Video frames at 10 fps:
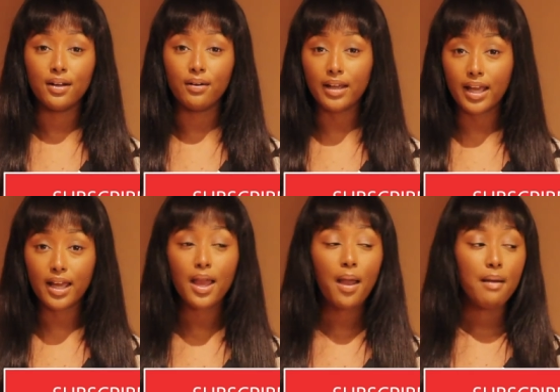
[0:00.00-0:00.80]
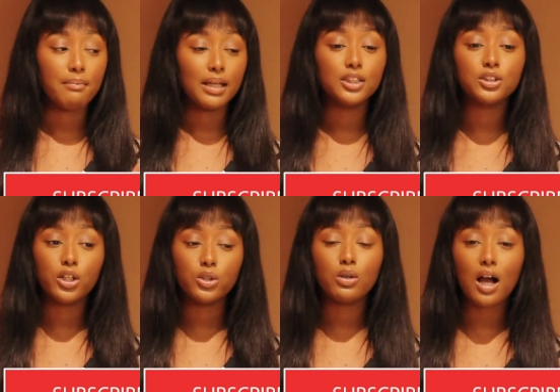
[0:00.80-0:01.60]
okay, make sure
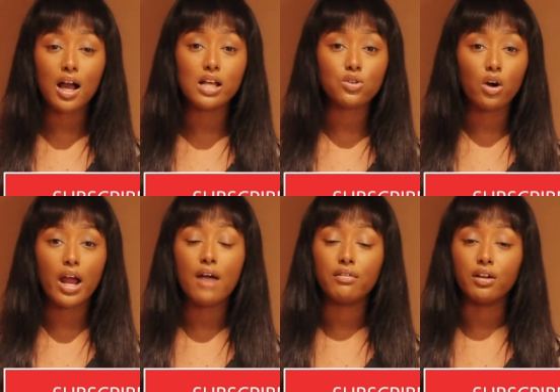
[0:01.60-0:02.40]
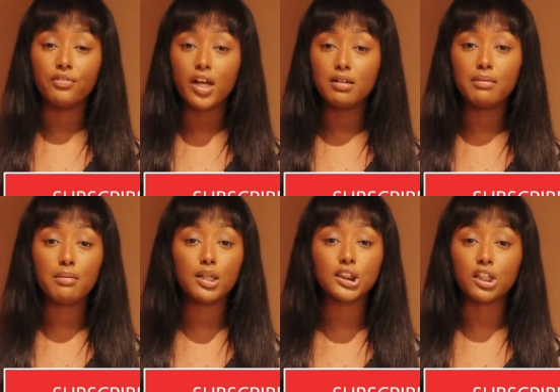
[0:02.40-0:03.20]
you guys are having your family
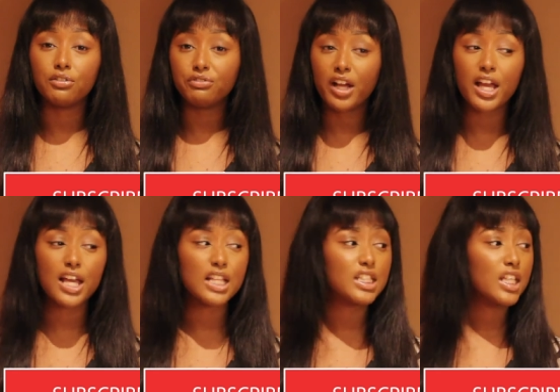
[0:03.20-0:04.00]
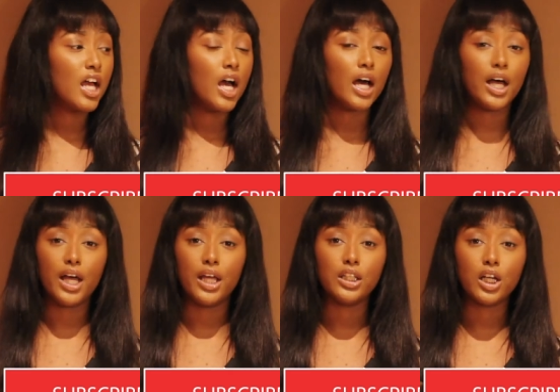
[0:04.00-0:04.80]
members, your friends,
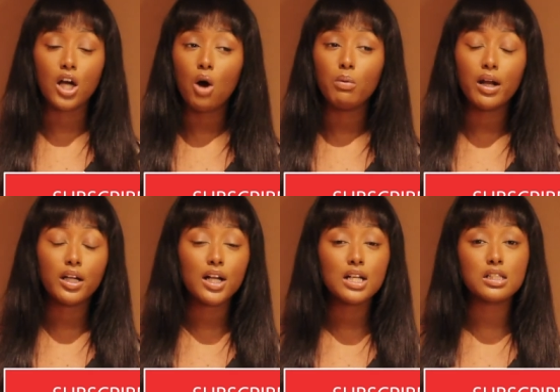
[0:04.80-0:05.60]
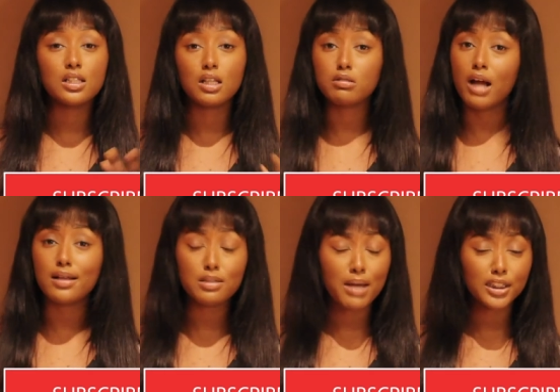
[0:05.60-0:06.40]
uh, your coworkers
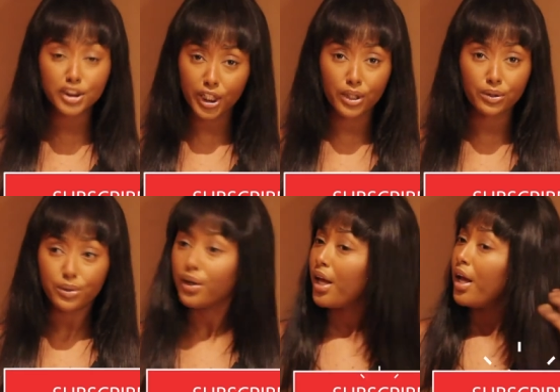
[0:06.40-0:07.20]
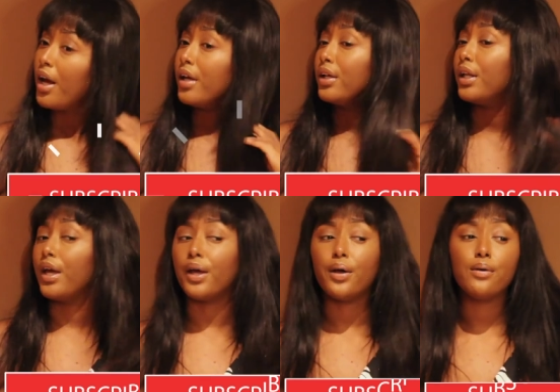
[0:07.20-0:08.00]
subscribe to my channel you
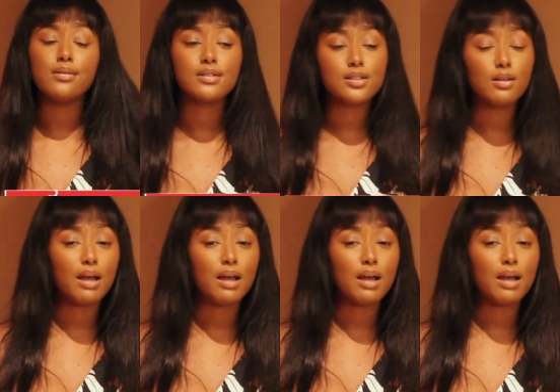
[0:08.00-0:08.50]
know, so